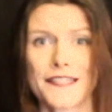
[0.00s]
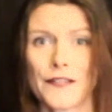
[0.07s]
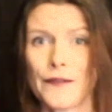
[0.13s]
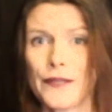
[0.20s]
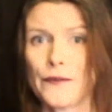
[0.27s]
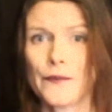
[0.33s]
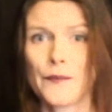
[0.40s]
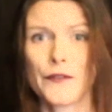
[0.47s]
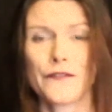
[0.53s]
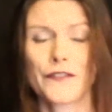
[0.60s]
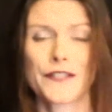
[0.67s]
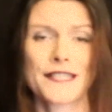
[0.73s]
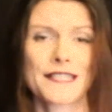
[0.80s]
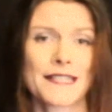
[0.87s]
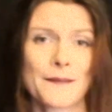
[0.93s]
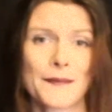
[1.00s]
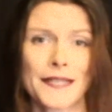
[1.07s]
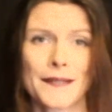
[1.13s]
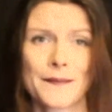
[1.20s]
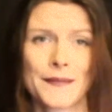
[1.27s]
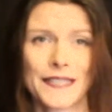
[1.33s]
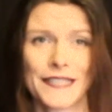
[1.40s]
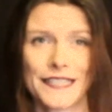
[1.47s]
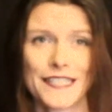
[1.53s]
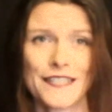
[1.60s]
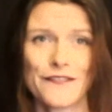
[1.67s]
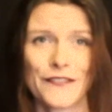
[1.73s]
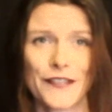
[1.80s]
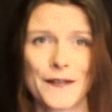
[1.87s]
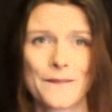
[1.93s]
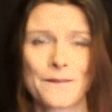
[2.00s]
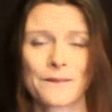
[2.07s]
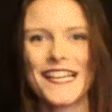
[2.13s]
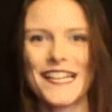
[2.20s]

so we will move on to something completely different.